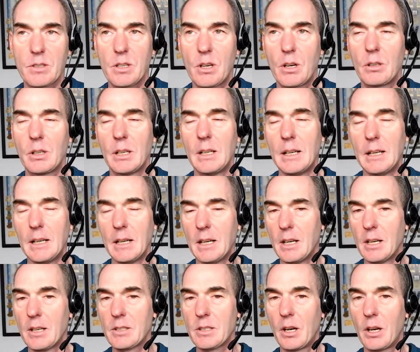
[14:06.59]
So,
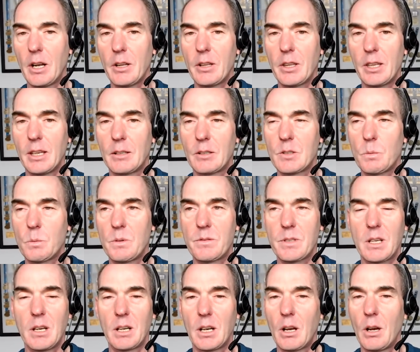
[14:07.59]
so I don't think Swift's
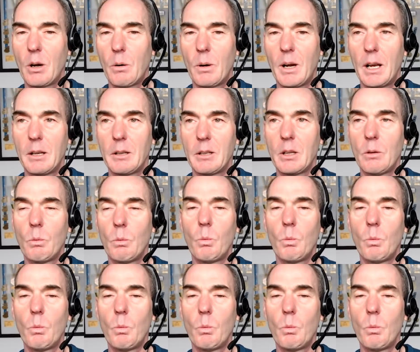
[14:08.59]
going to go away.